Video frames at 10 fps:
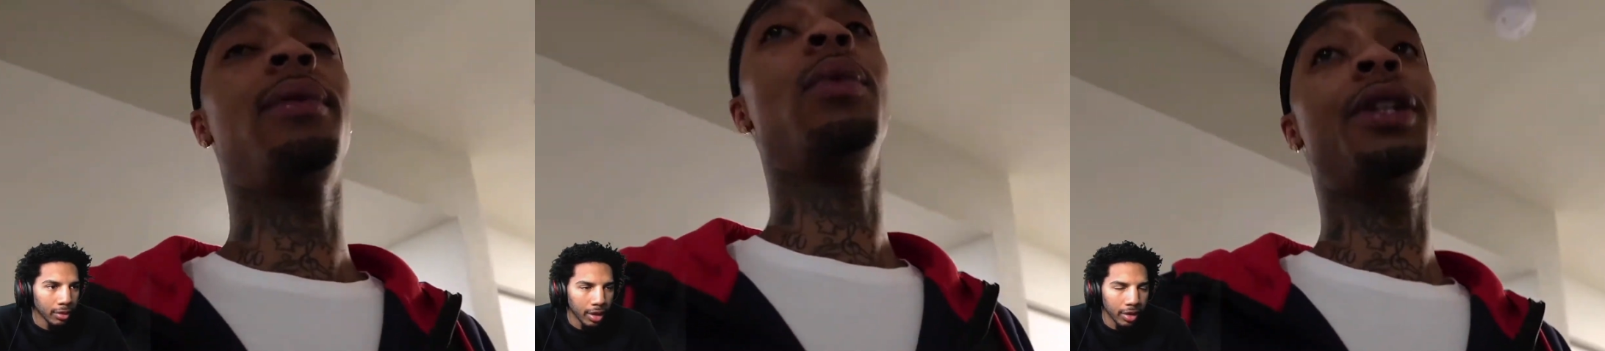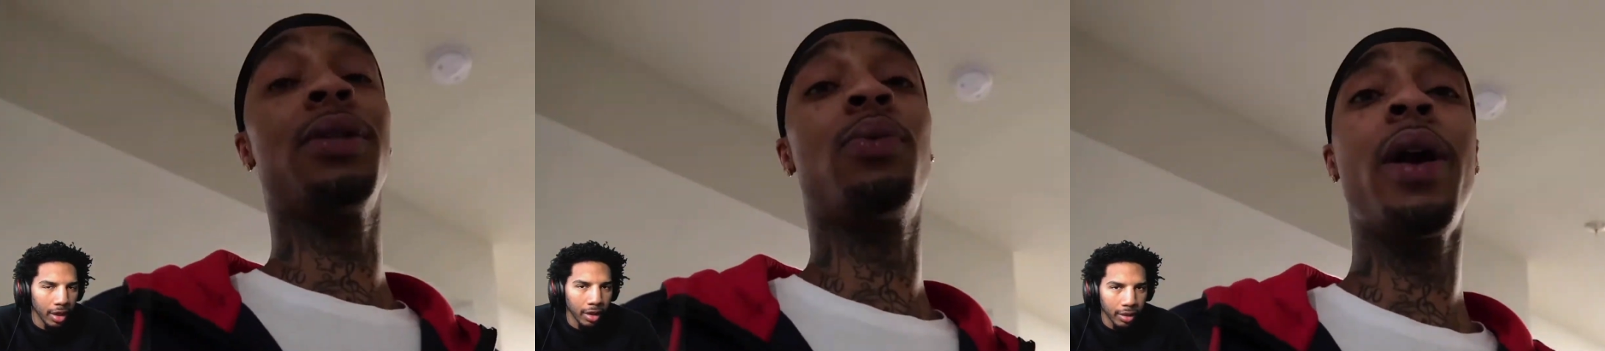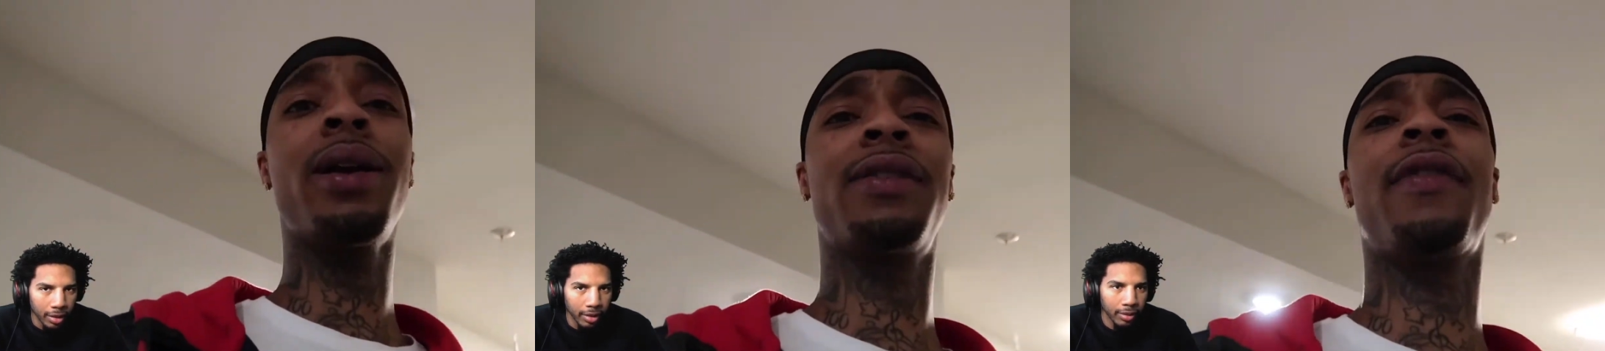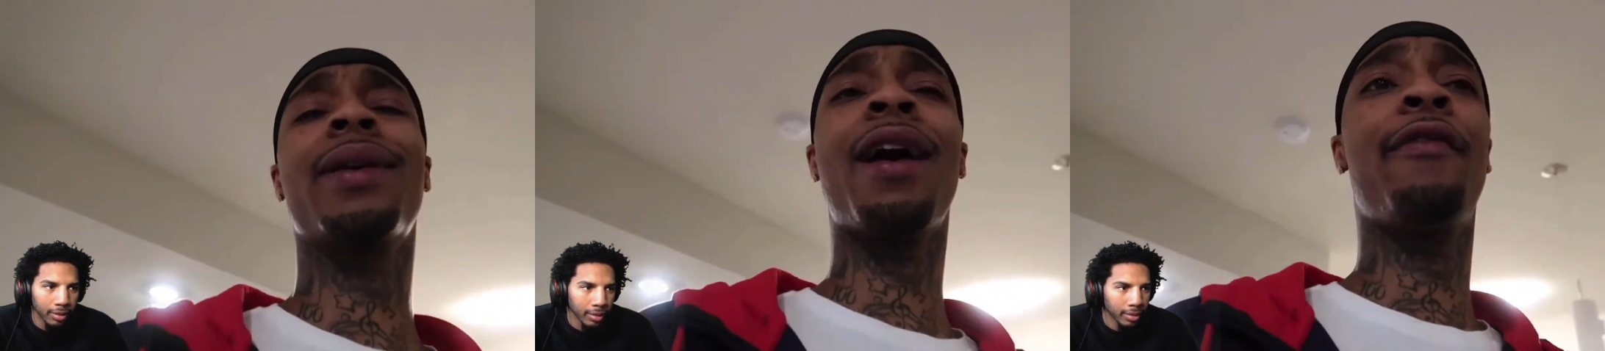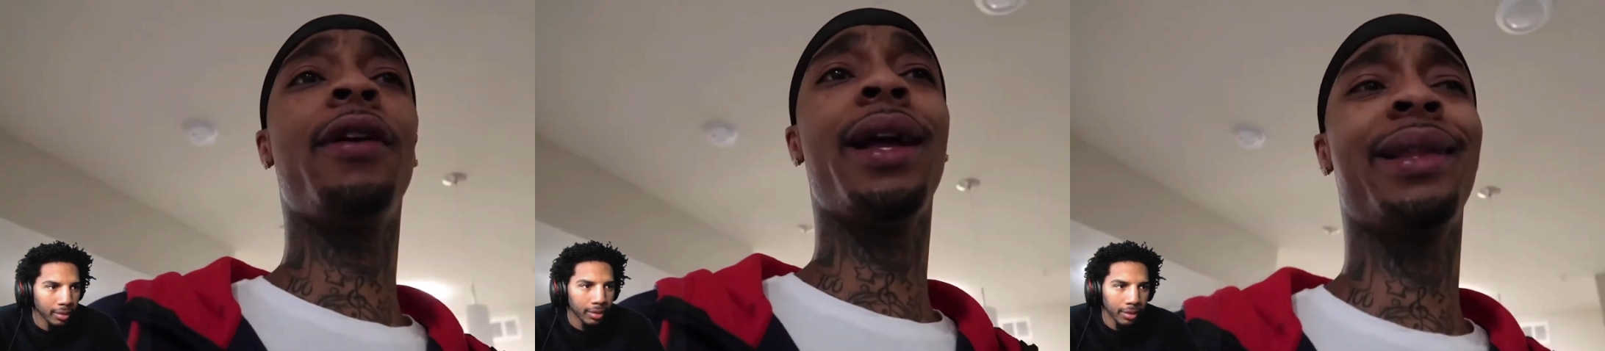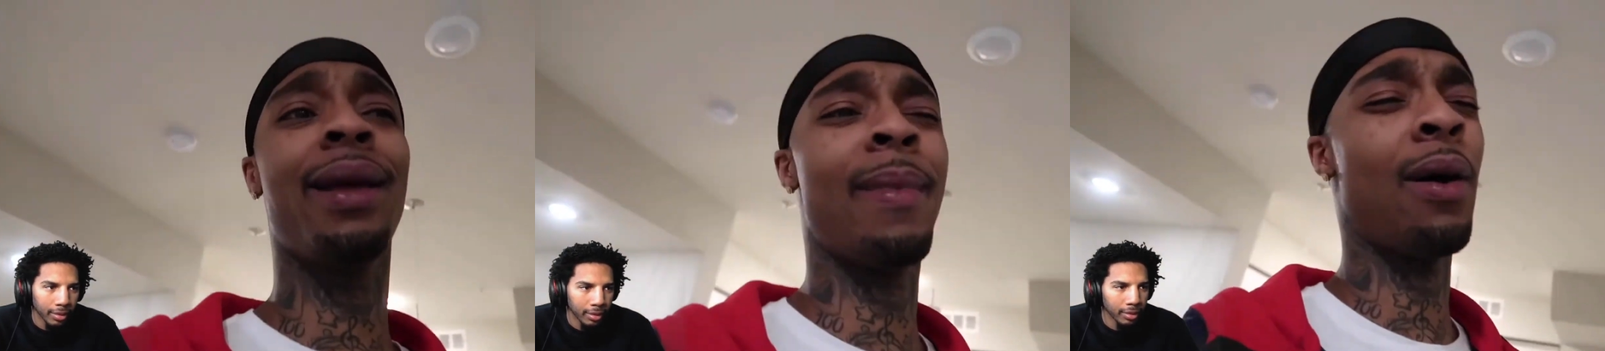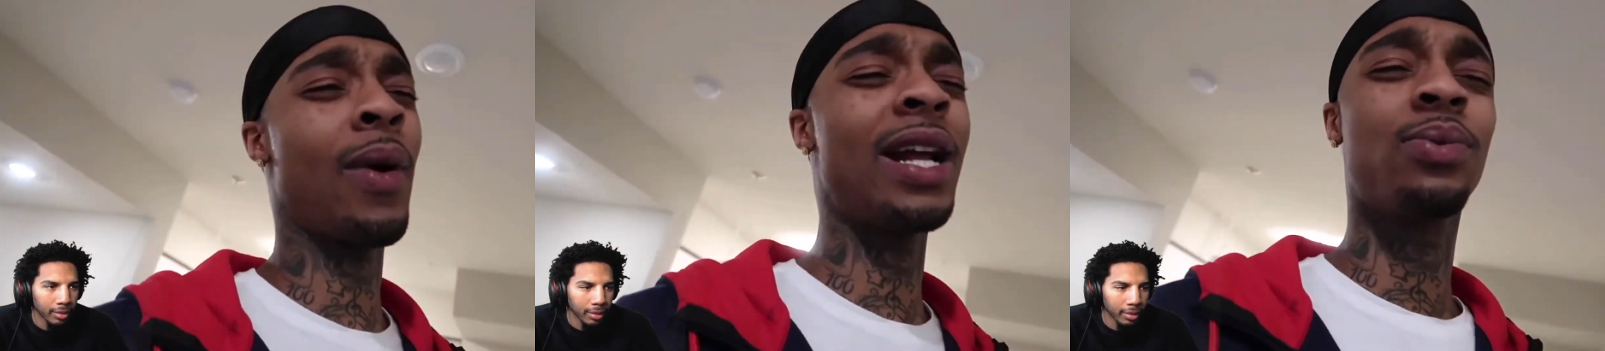Speaker 1: Exactly. weird as fuck. I feel like that my
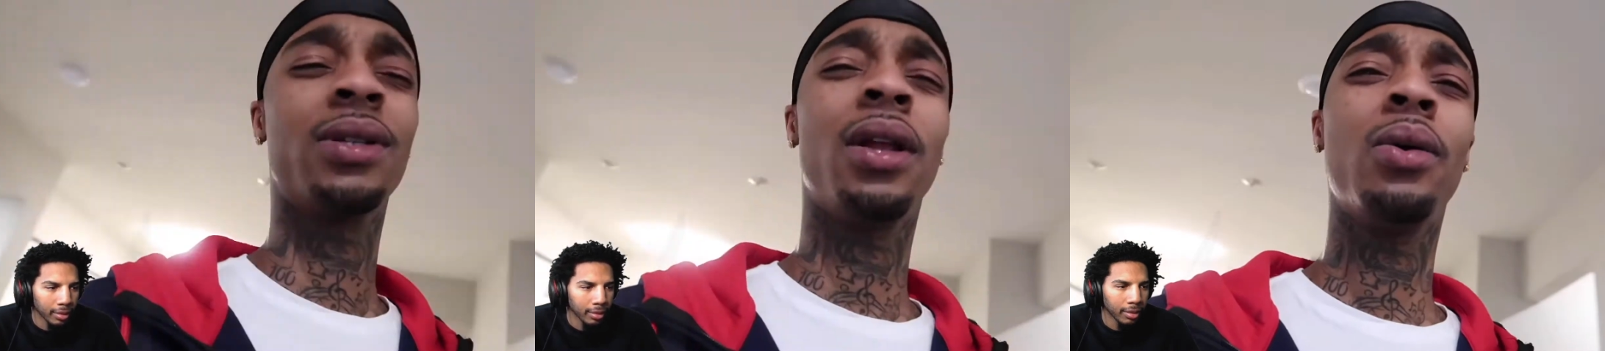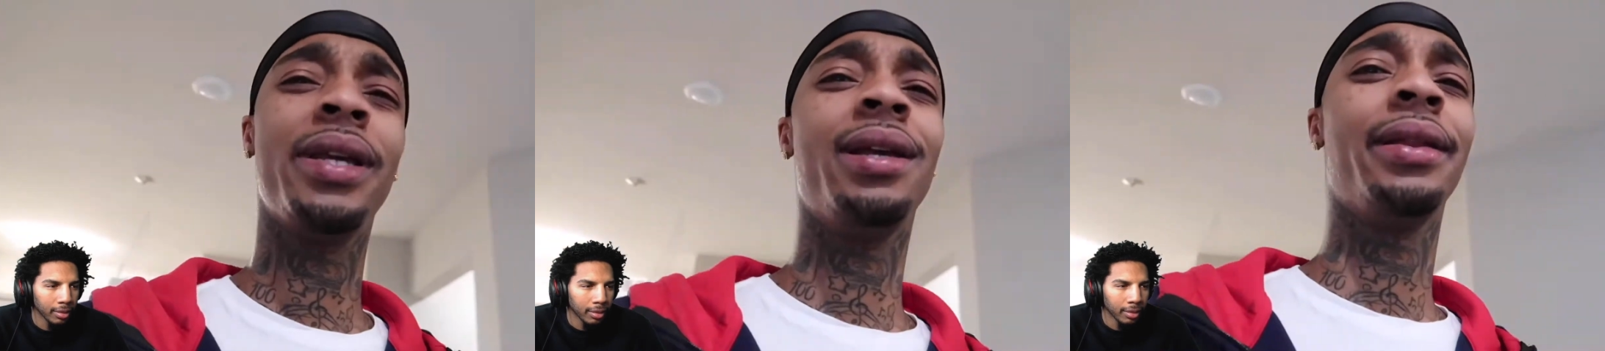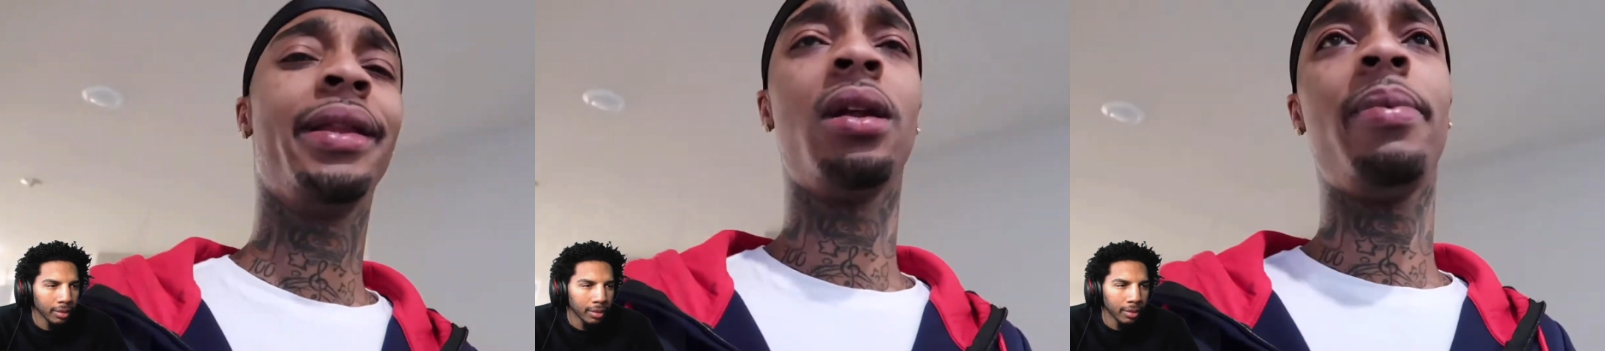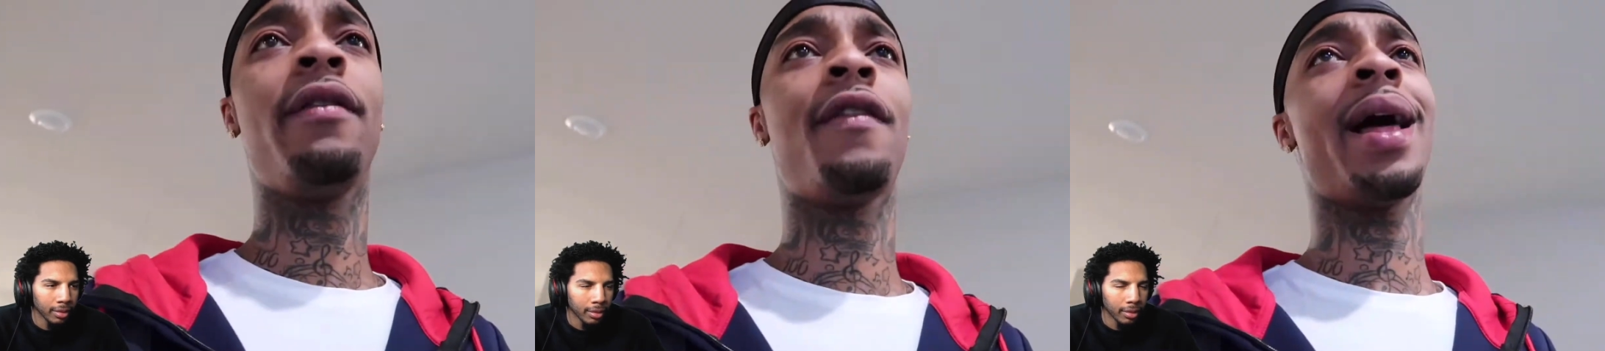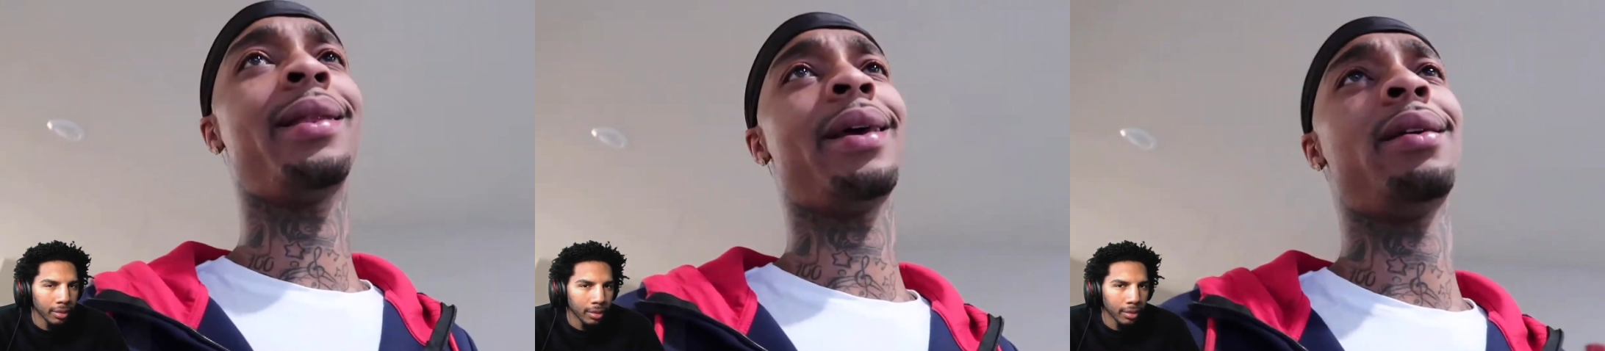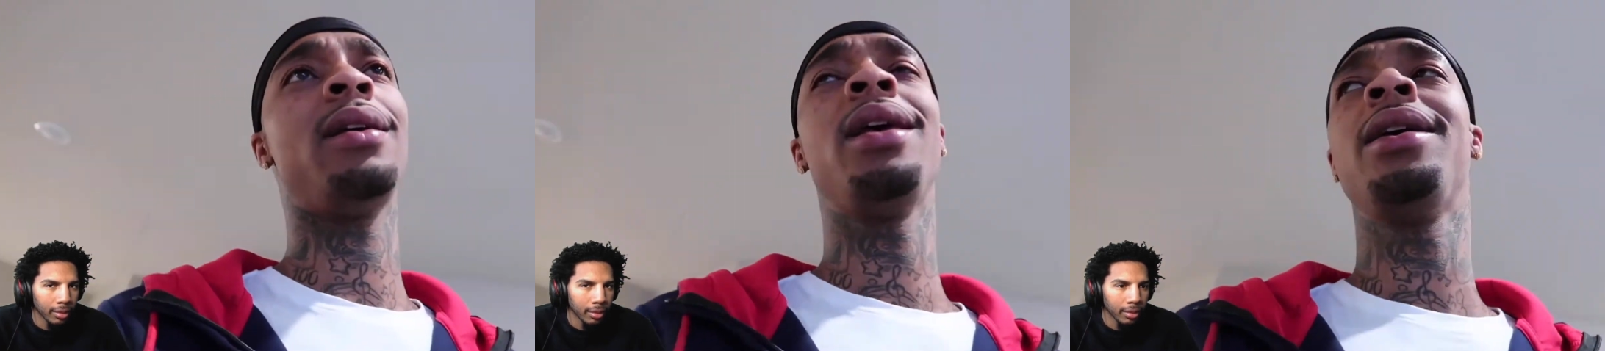rights was low key a little bit violated.